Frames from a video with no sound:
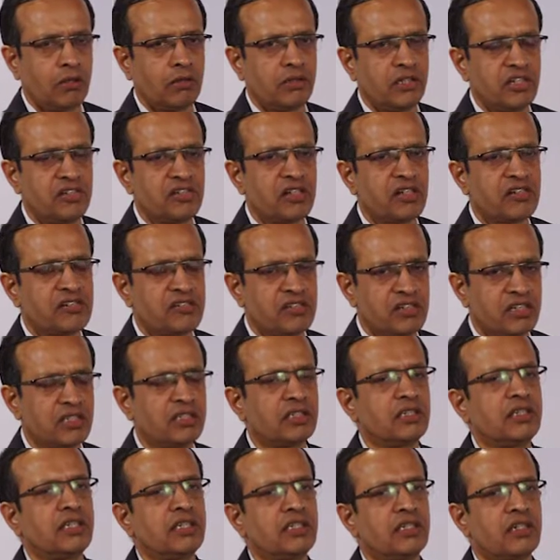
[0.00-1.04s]
These are
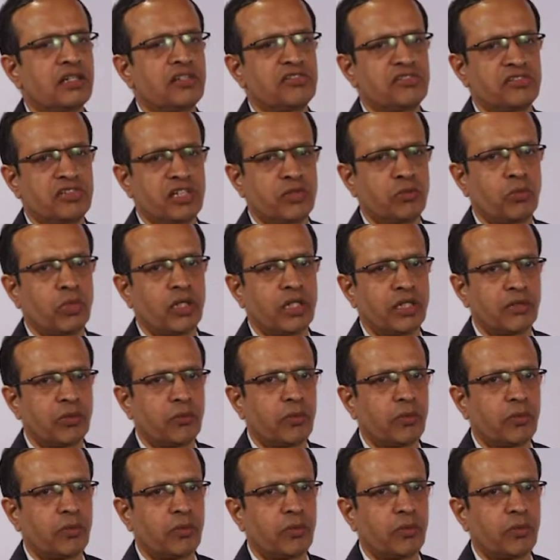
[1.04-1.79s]
certainly the risks that one,